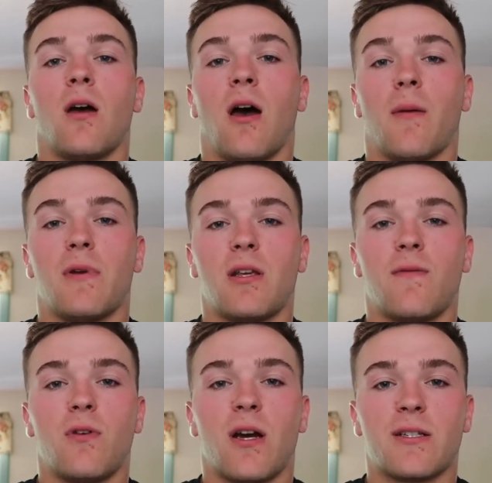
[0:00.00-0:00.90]
I'm going to
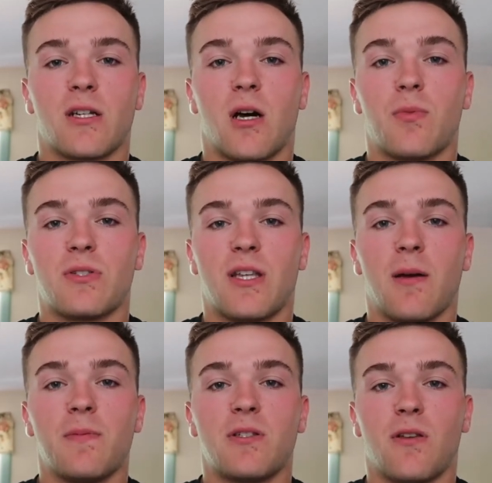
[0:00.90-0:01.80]
give you guys a couple
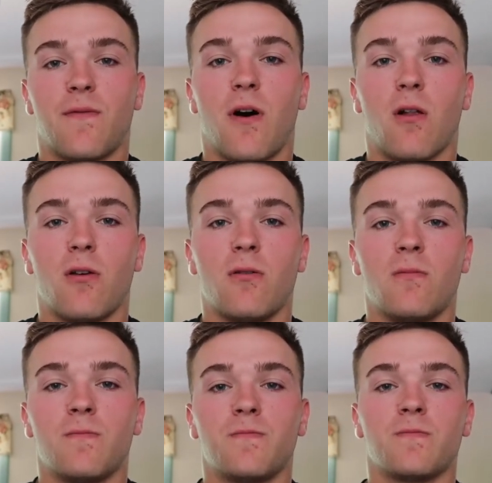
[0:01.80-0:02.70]
steps to
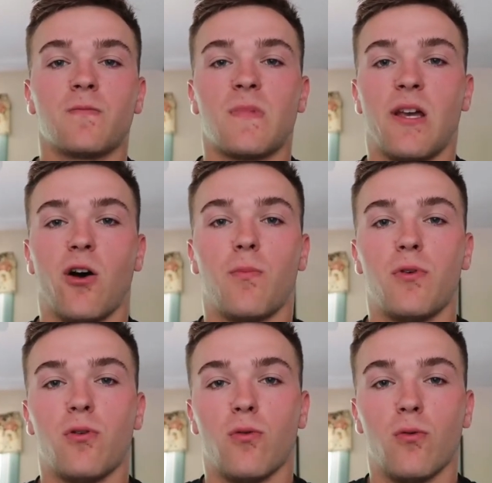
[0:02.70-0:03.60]
follow to
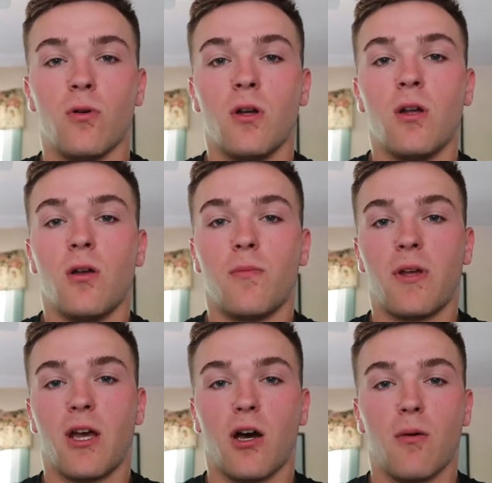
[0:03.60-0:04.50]
help you
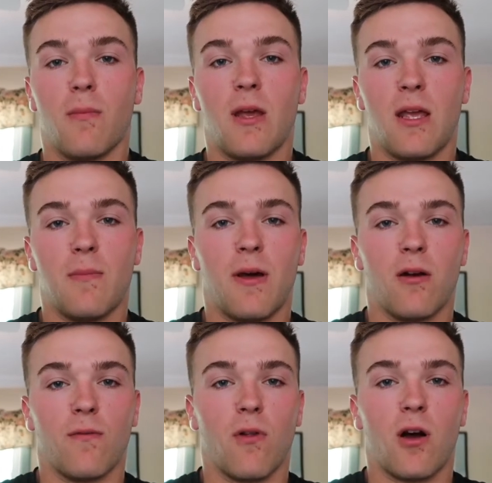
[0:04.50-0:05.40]
become a
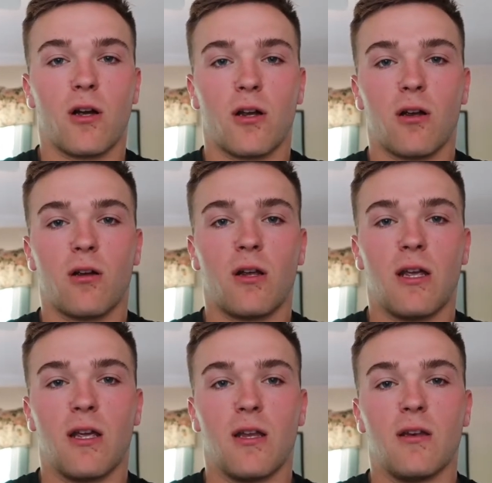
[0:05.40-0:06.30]
better vlogger
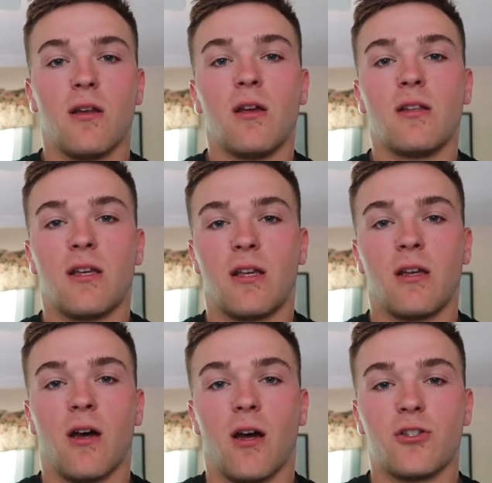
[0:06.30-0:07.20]
and
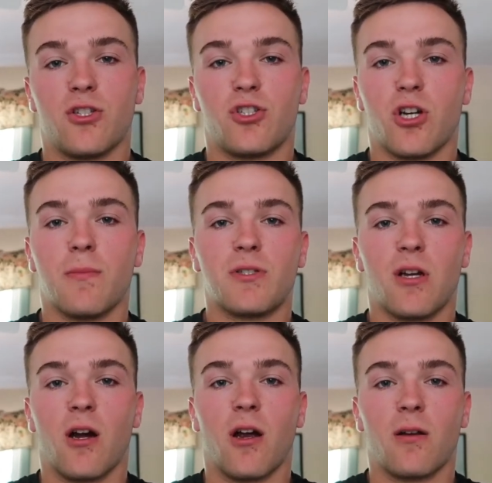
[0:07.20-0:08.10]
to uh, just
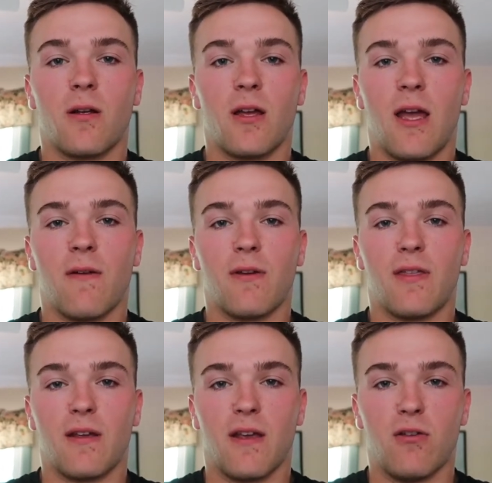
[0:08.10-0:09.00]
jumpstart
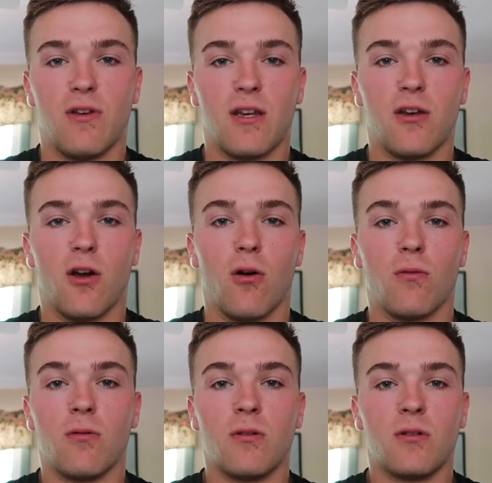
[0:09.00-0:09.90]
everything that you need to
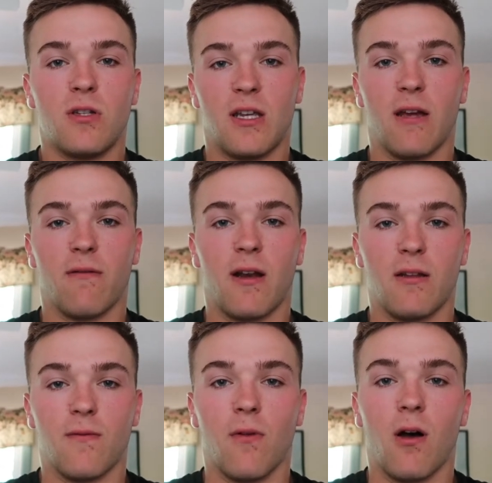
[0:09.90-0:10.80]
know to get
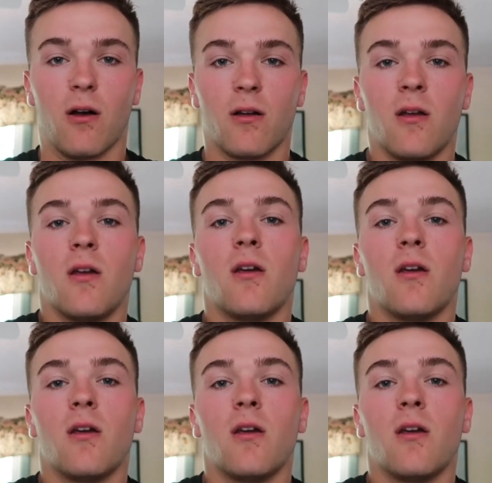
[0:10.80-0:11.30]
ready to vlog.